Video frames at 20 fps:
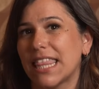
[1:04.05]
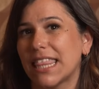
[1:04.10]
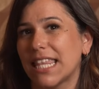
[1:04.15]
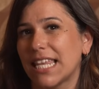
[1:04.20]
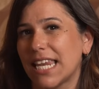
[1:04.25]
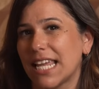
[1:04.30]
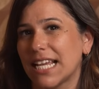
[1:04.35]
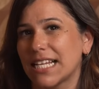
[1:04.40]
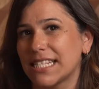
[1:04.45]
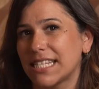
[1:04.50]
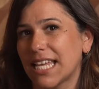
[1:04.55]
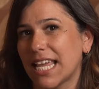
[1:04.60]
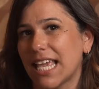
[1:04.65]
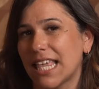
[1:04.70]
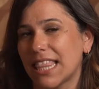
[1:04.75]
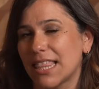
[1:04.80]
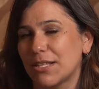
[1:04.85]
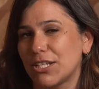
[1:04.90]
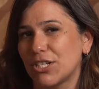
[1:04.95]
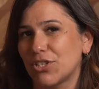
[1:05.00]
The link's
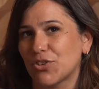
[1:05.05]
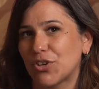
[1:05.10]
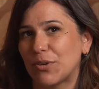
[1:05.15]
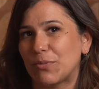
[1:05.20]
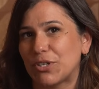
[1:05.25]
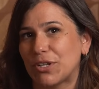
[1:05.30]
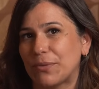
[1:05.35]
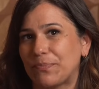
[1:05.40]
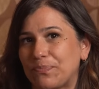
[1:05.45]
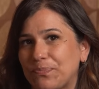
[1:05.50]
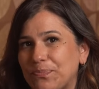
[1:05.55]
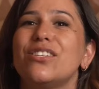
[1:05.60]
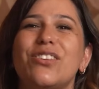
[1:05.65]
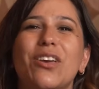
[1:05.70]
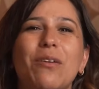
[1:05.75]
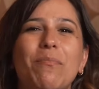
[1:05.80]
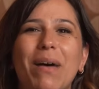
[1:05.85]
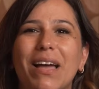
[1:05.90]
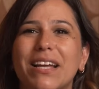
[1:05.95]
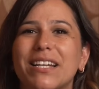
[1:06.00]
in the description.
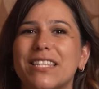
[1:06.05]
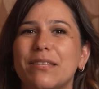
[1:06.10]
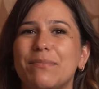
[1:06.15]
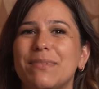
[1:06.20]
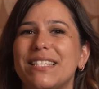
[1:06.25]
So back to the